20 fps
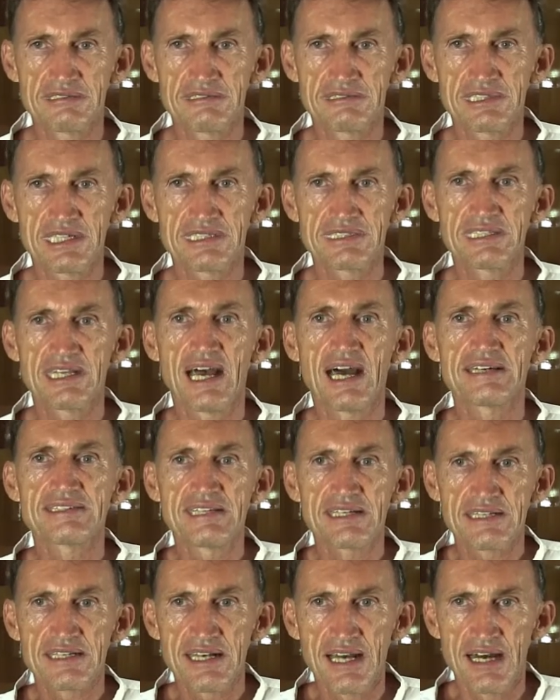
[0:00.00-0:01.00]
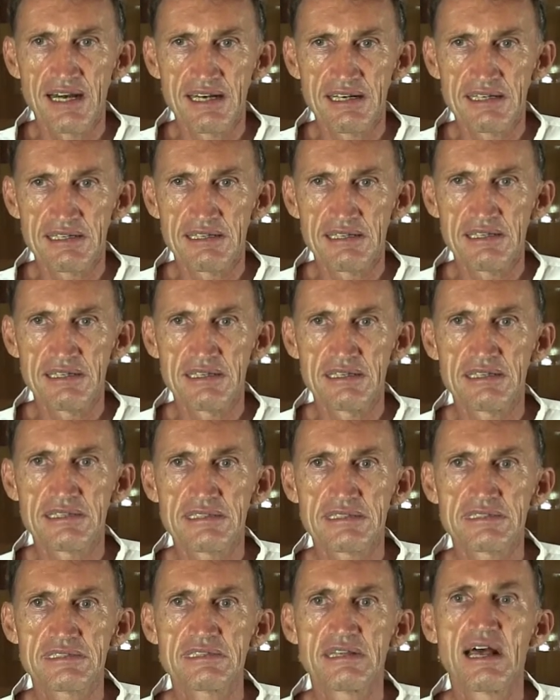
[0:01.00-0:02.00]
that the other guy
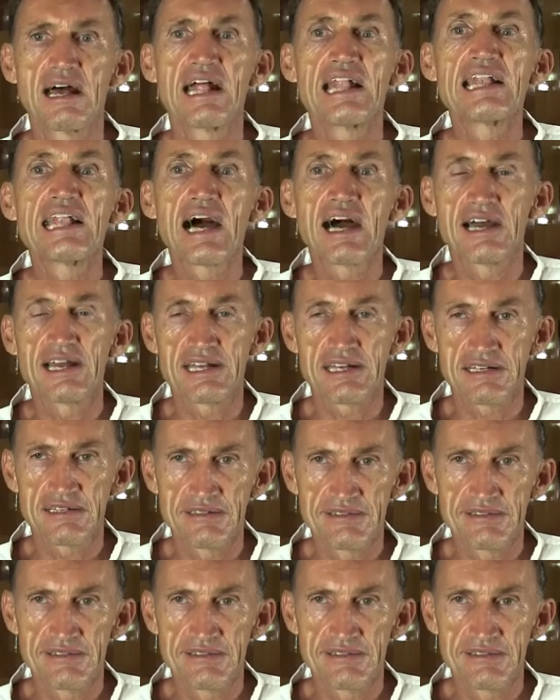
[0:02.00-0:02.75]
is lying.